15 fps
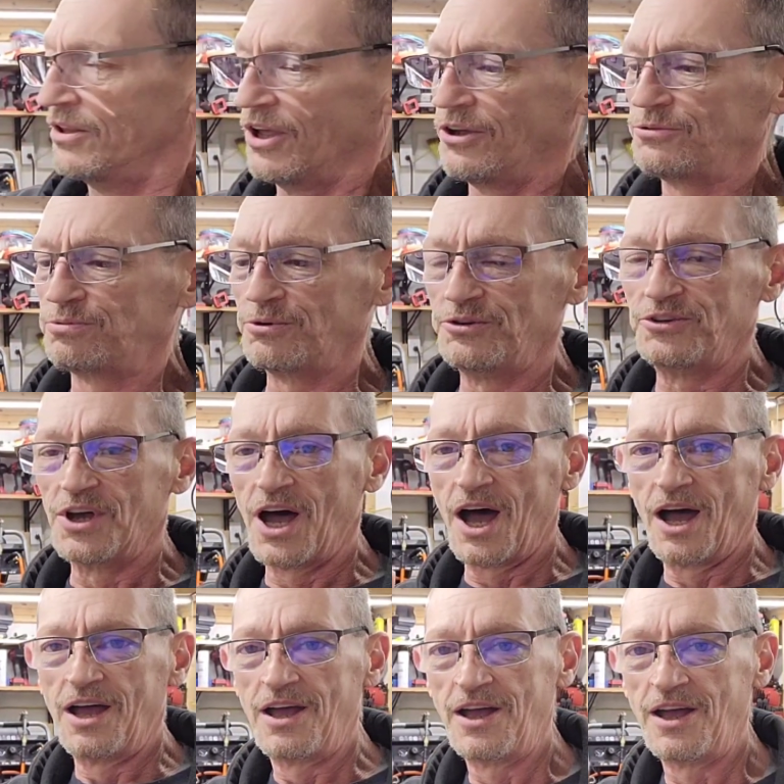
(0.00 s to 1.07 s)
This
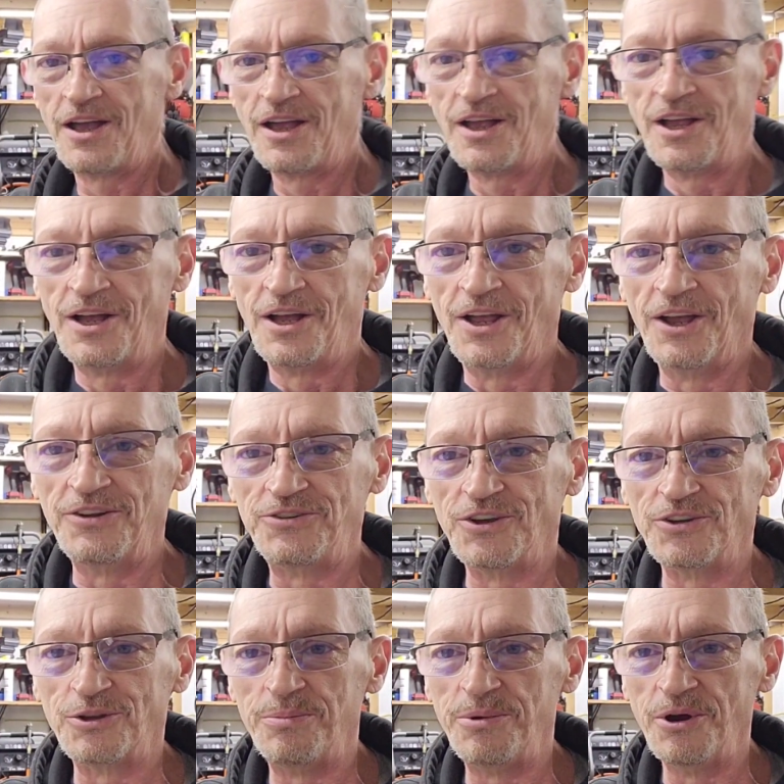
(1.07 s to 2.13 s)
is
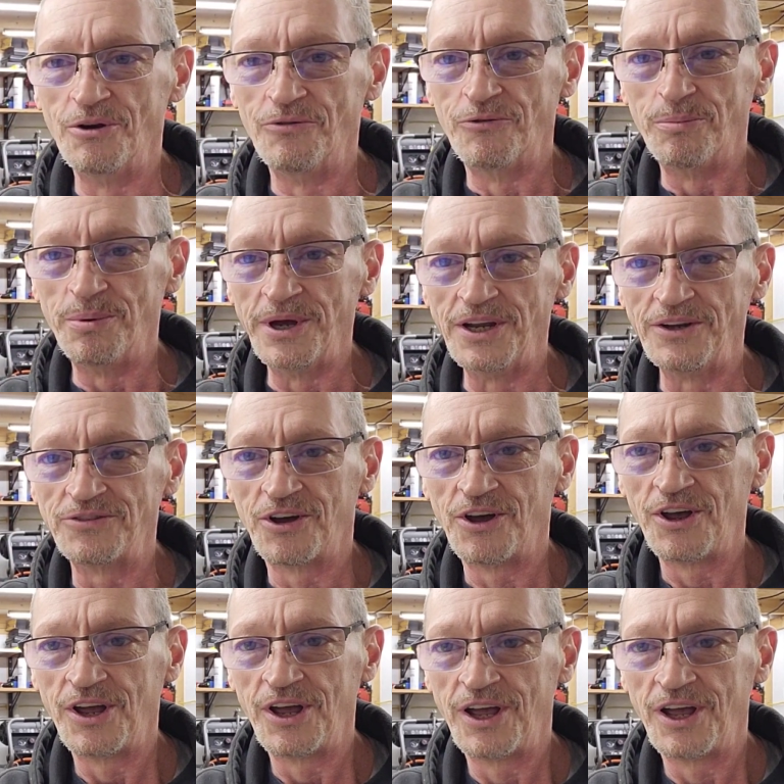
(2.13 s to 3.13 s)
just a beautiful piece.